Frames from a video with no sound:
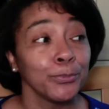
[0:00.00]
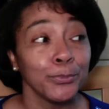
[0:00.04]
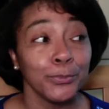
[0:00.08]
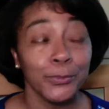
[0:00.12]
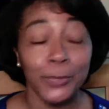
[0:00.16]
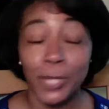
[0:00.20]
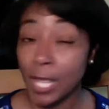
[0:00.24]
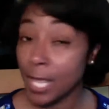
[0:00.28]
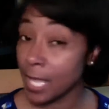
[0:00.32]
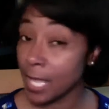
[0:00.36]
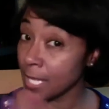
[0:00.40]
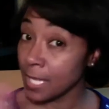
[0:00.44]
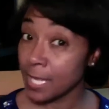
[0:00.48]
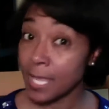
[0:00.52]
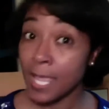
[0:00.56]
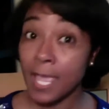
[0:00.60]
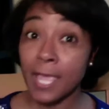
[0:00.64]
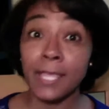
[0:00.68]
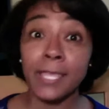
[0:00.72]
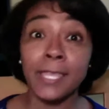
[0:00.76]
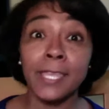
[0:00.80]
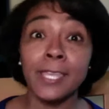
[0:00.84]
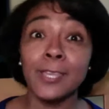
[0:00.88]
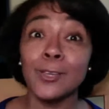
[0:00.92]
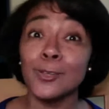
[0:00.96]
that he
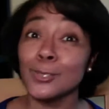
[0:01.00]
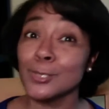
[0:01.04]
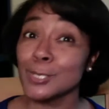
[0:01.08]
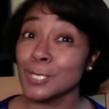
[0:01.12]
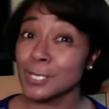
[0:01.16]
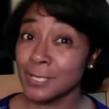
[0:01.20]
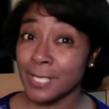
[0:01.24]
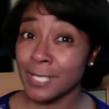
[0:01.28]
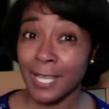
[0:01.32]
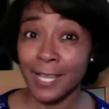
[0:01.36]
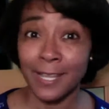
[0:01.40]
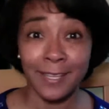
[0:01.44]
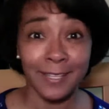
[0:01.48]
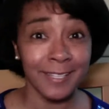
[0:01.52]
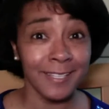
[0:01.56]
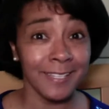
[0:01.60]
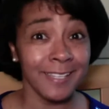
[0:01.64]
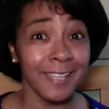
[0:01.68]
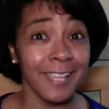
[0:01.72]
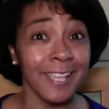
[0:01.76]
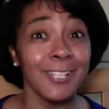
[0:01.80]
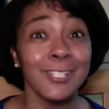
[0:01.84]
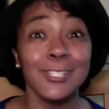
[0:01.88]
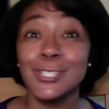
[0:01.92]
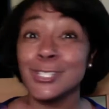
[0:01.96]
had killed a lady
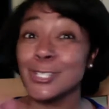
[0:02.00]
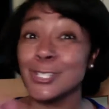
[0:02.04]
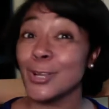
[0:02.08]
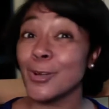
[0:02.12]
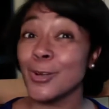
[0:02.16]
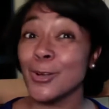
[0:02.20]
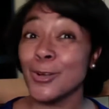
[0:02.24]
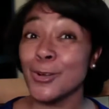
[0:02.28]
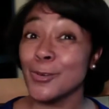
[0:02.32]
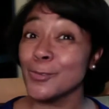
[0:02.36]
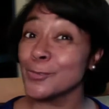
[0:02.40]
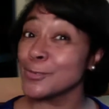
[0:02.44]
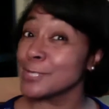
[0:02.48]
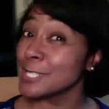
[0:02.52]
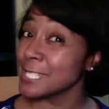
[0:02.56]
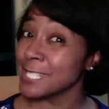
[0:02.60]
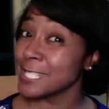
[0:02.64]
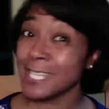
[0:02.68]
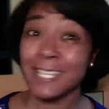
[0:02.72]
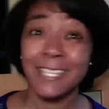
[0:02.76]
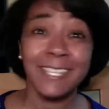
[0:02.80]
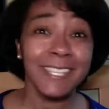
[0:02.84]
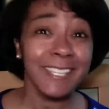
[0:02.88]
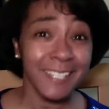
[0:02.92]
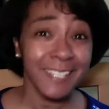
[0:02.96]
and served
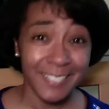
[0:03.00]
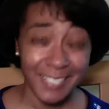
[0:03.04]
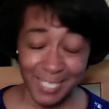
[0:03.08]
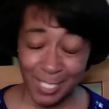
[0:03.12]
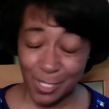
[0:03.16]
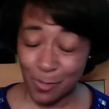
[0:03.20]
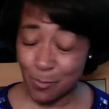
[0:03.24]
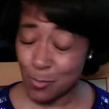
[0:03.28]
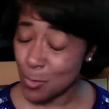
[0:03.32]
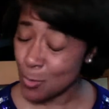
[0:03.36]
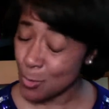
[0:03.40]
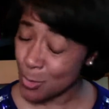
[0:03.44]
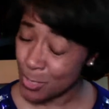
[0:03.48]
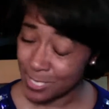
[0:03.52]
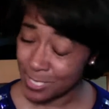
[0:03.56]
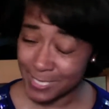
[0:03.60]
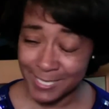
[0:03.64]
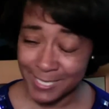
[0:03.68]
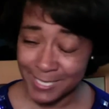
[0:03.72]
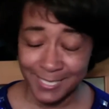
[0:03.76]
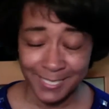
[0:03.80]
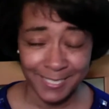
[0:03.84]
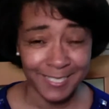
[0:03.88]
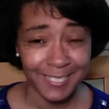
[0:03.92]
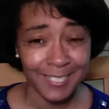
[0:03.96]
10 years in
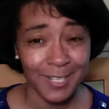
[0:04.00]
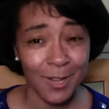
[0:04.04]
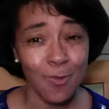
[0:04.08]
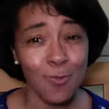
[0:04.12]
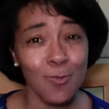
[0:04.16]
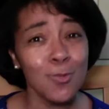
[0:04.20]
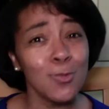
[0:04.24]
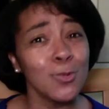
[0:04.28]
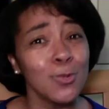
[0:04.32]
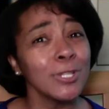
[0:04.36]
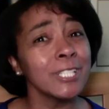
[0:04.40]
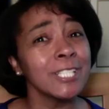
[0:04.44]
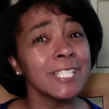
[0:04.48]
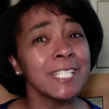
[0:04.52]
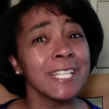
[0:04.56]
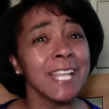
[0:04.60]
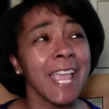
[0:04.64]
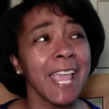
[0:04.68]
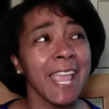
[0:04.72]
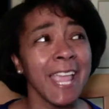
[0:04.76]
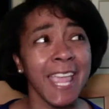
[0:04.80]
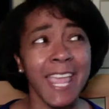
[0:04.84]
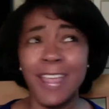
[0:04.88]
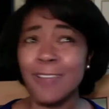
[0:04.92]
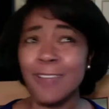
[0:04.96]
prison, which
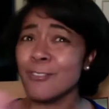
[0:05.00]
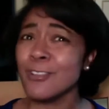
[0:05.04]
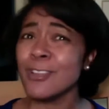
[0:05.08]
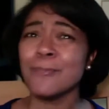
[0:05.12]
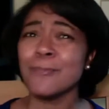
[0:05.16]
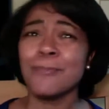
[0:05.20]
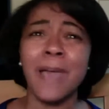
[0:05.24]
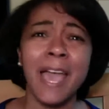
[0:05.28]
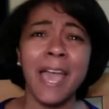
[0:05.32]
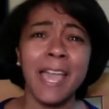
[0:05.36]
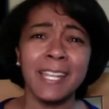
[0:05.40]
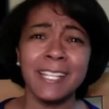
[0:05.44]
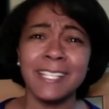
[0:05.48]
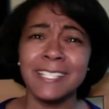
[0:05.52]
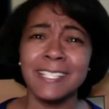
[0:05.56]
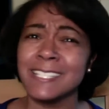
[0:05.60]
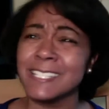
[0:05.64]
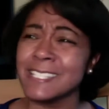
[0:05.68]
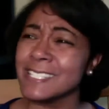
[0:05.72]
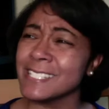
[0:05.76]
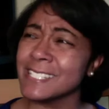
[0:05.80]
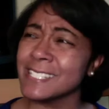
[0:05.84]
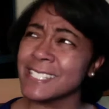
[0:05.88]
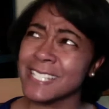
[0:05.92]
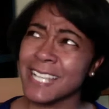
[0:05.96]
everybody
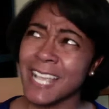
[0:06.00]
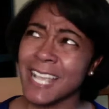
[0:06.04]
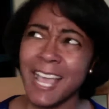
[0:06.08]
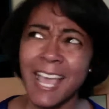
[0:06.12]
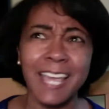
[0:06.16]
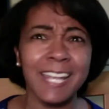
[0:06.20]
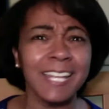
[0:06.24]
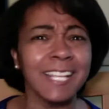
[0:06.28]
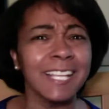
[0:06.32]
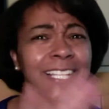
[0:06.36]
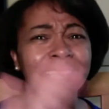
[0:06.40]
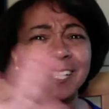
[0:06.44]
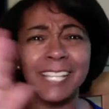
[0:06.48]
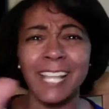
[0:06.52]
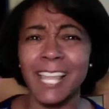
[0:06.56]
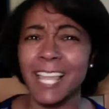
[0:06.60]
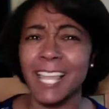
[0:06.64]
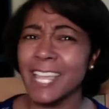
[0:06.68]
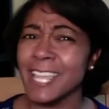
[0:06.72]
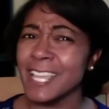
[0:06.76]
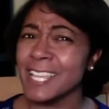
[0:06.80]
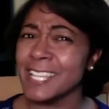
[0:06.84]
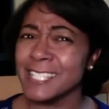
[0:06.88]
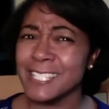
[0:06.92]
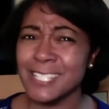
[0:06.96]
just kind of
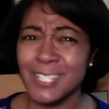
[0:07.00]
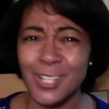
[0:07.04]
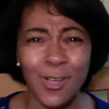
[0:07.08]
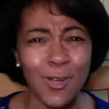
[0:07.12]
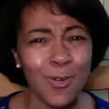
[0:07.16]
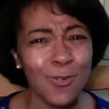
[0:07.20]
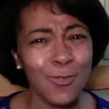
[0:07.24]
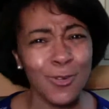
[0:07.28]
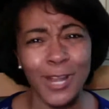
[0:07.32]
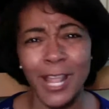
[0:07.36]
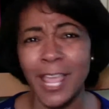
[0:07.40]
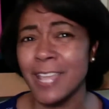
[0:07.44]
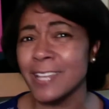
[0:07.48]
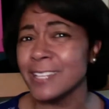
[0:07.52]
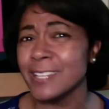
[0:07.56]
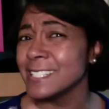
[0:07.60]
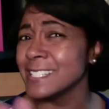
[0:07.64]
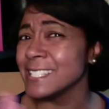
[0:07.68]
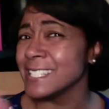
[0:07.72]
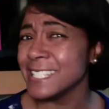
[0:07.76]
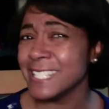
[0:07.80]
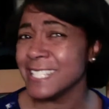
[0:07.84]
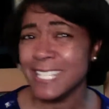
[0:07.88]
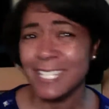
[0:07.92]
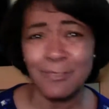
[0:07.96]
glazed over that
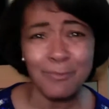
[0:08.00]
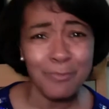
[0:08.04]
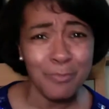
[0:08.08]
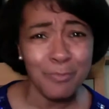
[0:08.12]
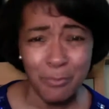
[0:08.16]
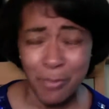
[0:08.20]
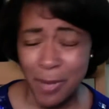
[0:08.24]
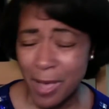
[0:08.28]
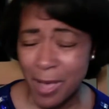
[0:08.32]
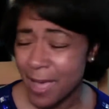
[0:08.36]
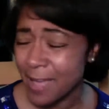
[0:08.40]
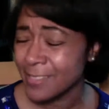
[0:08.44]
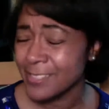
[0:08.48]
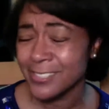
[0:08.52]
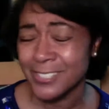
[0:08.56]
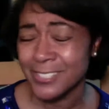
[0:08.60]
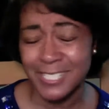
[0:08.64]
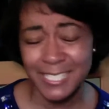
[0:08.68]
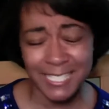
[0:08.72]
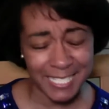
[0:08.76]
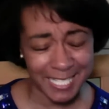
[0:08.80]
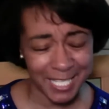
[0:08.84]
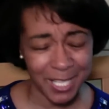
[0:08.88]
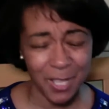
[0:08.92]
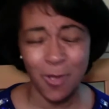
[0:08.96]
and didn't bother to
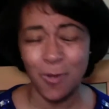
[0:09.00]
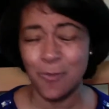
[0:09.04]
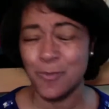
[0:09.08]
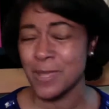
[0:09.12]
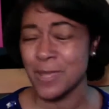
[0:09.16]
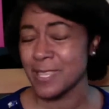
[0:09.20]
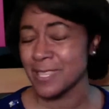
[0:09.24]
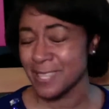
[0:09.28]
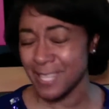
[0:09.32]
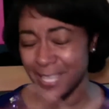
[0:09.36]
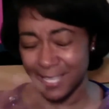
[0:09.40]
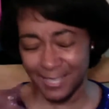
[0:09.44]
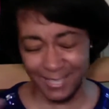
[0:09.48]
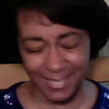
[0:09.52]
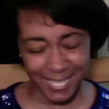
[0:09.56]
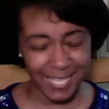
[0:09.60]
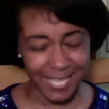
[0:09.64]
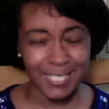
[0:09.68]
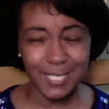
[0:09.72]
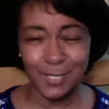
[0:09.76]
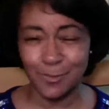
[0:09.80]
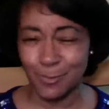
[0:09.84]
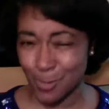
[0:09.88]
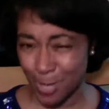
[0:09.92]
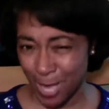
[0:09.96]
tell me that that's
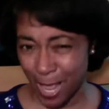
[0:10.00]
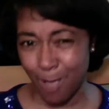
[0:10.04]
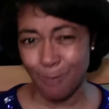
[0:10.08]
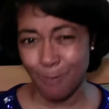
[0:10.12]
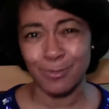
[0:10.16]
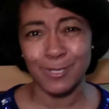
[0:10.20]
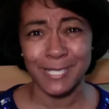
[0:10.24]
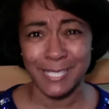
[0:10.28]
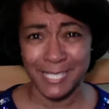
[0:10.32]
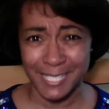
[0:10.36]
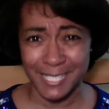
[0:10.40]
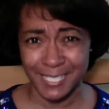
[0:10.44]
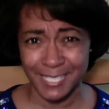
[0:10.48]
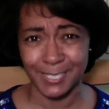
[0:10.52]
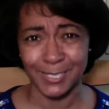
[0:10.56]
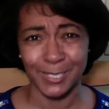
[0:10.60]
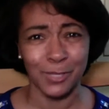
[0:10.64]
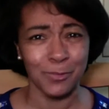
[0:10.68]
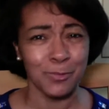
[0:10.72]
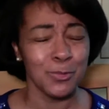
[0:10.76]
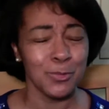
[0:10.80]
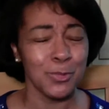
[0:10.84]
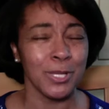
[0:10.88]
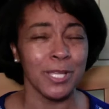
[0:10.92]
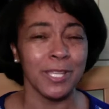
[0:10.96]
what I was
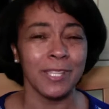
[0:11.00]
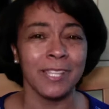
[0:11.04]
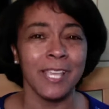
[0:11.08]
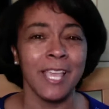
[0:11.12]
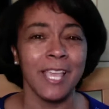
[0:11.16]
dealing with.